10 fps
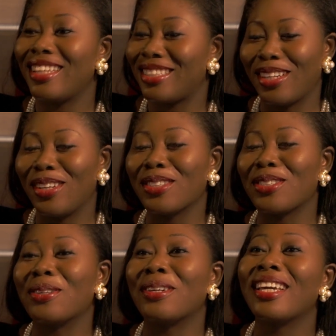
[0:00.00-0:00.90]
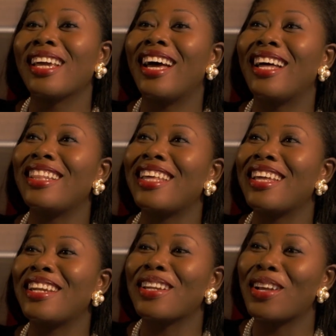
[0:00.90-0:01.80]
That's a long story. And
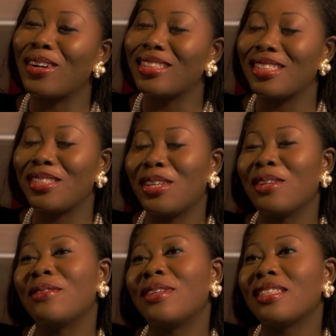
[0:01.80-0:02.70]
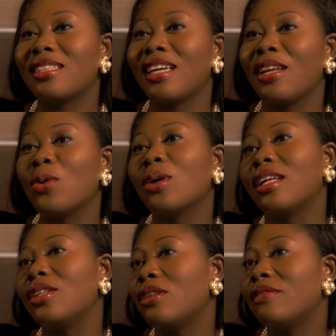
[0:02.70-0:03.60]
then got into university at
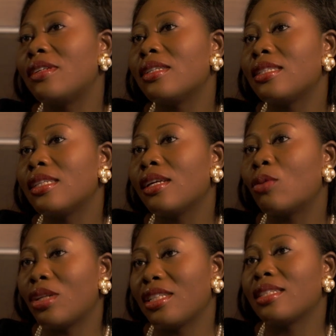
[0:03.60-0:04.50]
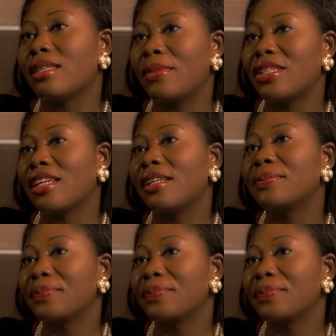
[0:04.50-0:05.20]
Oakland University in Rochester, Michigan.